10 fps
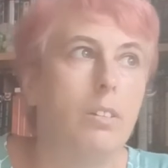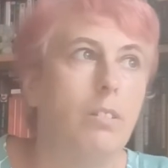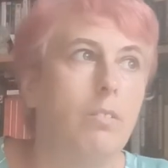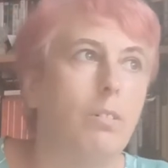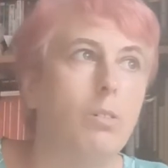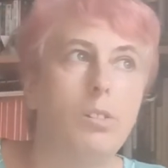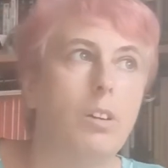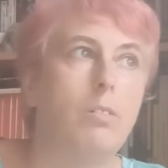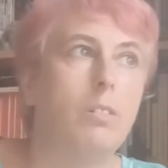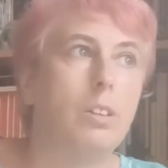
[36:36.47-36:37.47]

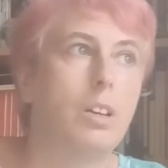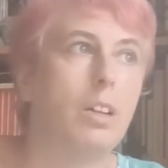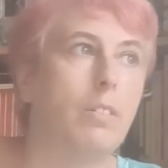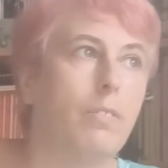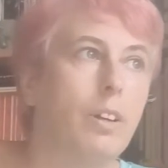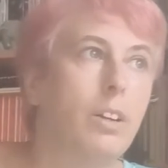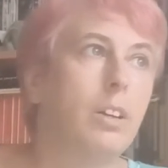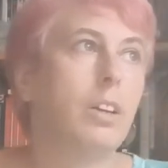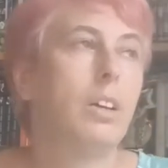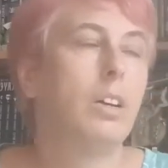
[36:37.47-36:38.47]
also the kind of,
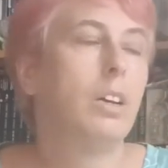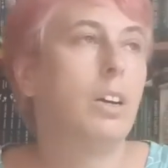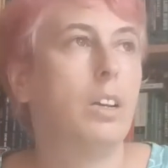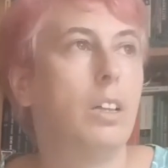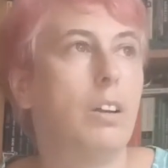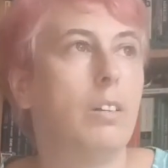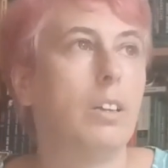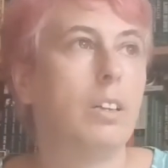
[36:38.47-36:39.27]
I know,